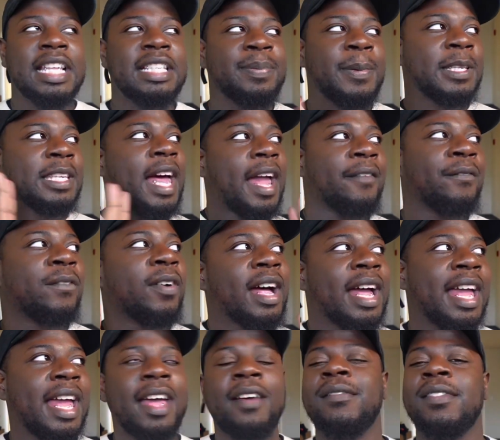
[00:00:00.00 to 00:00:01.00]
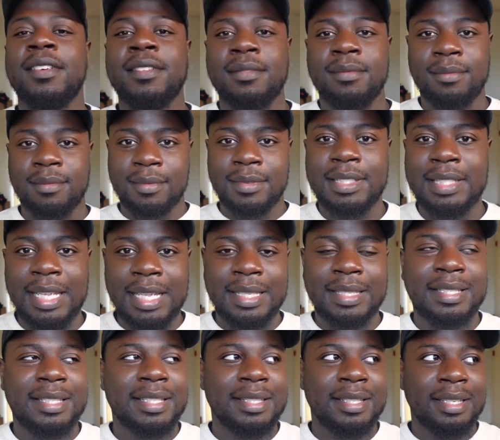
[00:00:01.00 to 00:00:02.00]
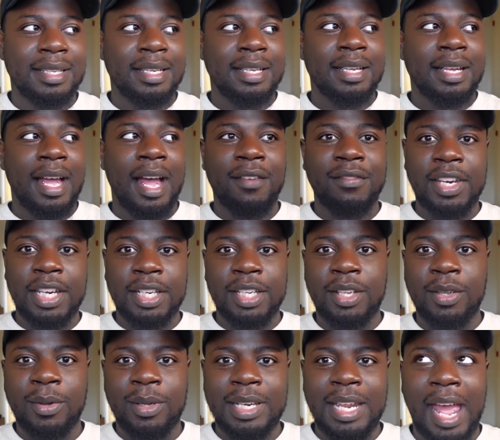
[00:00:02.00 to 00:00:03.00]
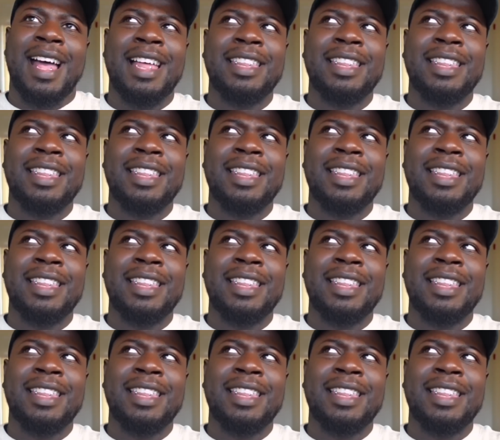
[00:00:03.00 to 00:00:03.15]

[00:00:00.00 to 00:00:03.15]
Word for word: It's been like forever since I've done a Q and A.